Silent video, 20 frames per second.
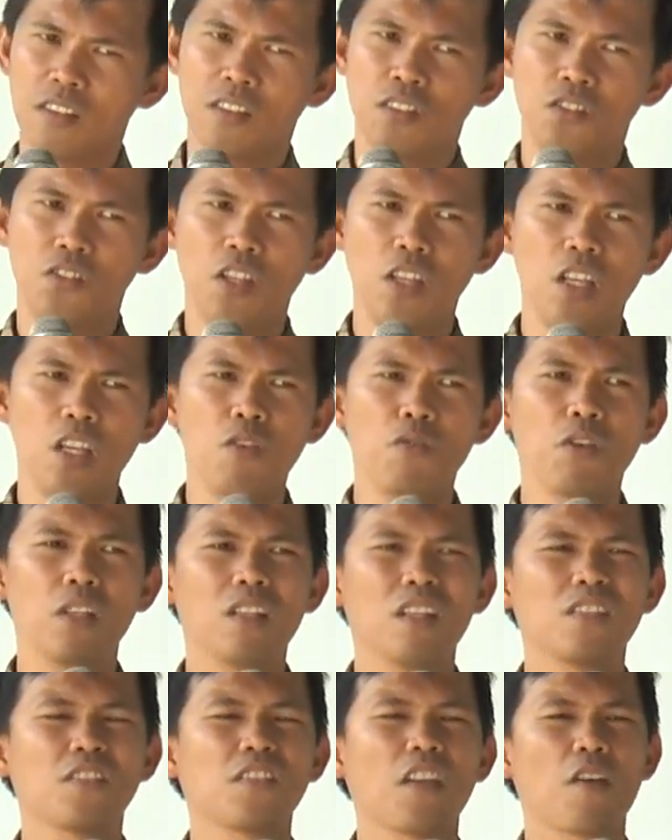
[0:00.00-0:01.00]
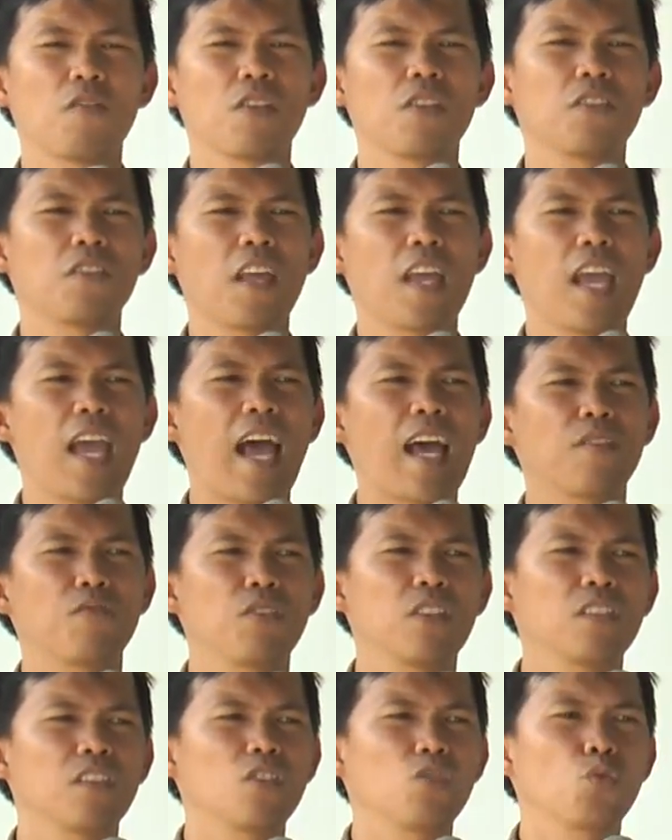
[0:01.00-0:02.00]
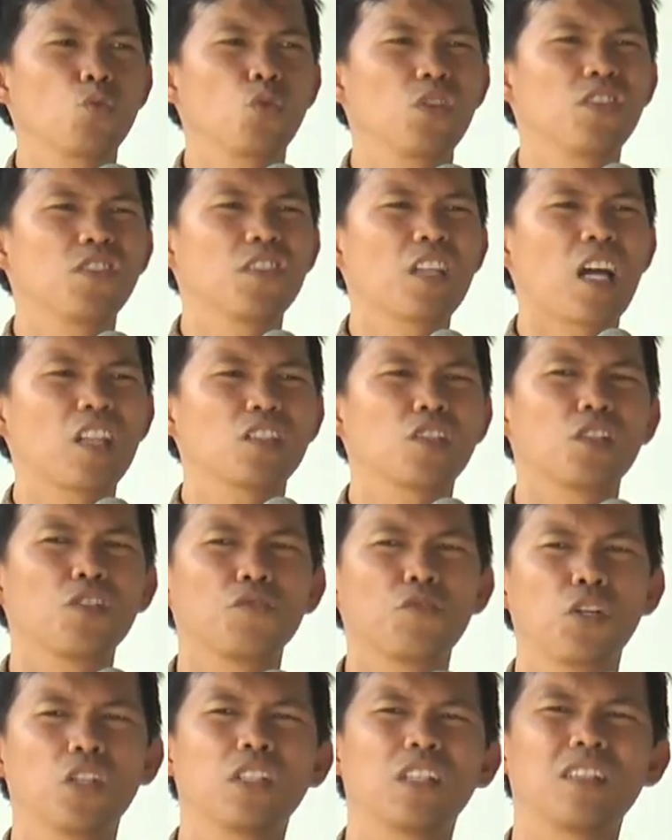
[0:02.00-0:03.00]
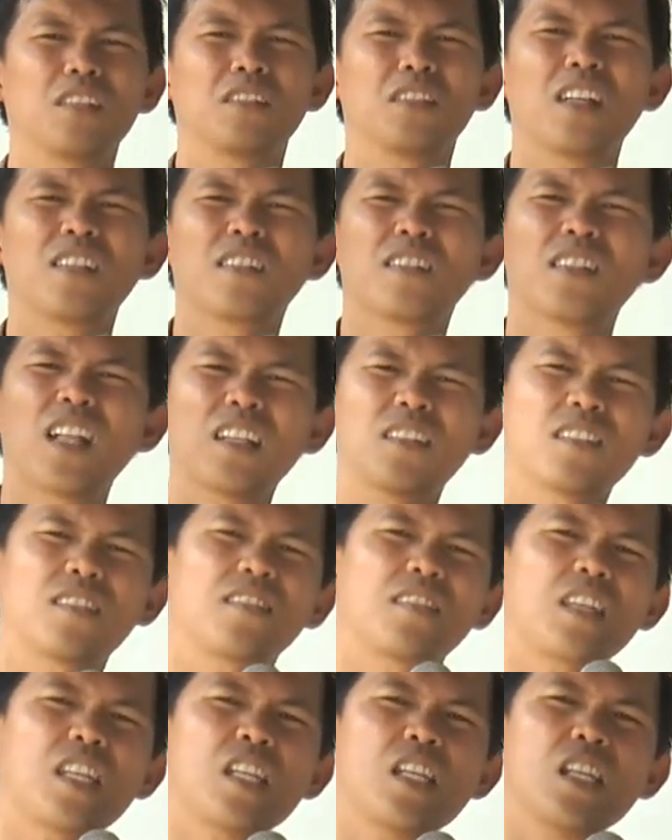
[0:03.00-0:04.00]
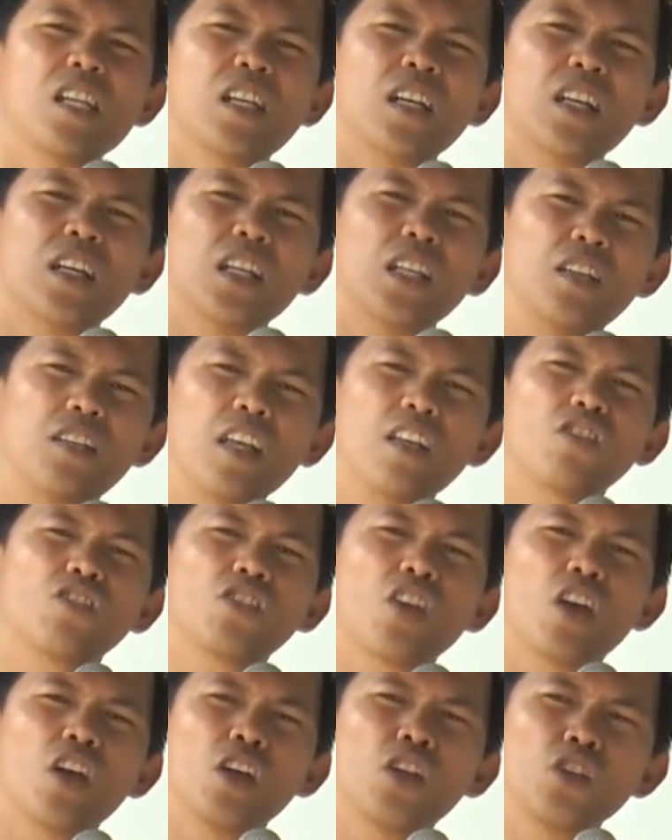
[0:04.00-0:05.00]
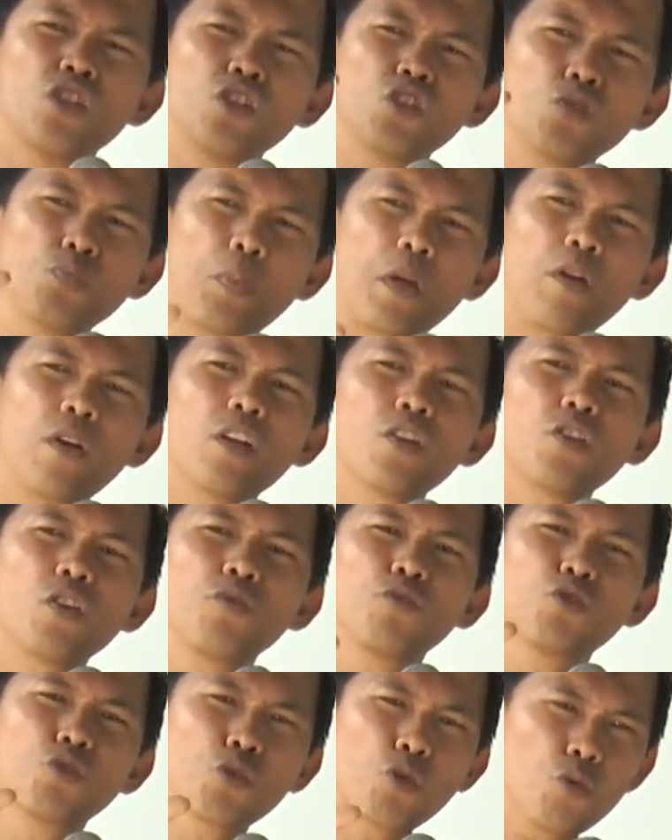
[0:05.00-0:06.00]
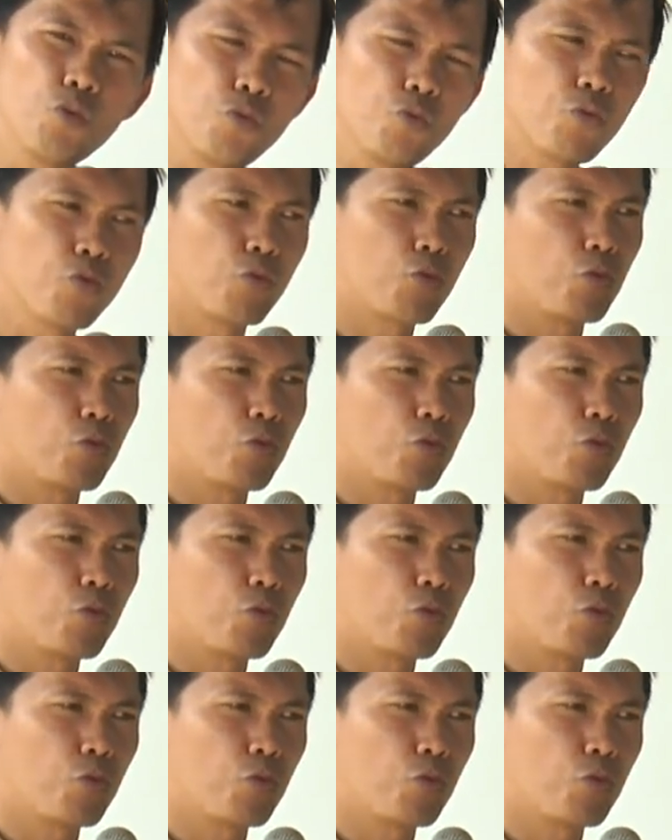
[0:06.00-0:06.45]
See, even the Seventh day Adventist who is not converted does not see this spirit of truth.